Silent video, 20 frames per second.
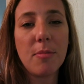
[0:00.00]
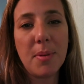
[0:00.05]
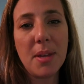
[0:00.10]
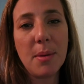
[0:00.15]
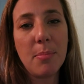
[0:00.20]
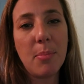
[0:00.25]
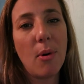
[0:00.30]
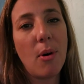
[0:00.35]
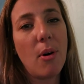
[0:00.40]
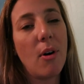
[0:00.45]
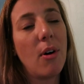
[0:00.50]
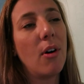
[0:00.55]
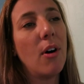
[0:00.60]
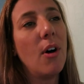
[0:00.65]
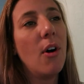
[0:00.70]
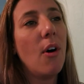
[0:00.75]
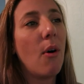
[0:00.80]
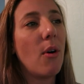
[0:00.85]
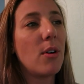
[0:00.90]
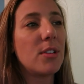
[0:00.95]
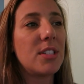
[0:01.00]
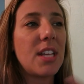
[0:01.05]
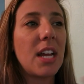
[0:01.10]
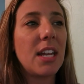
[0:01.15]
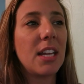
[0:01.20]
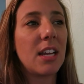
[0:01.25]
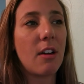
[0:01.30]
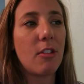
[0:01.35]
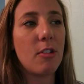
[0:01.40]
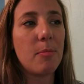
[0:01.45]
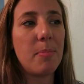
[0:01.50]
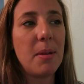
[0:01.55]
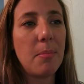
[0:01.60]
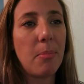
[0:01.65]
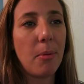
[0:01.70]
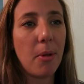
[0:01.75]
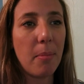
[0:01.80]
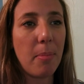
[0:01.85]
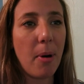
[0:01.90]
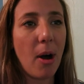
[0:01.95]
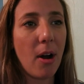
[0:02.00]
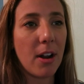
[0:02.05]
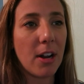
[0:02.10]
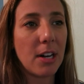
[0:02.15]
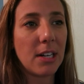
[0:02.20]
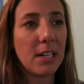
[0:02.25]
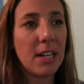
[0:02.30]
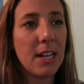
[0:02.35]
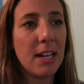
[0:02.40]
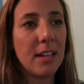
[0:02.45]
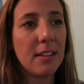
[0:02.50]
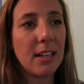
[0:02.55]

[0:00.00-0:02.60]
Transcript: people or setting other people apart,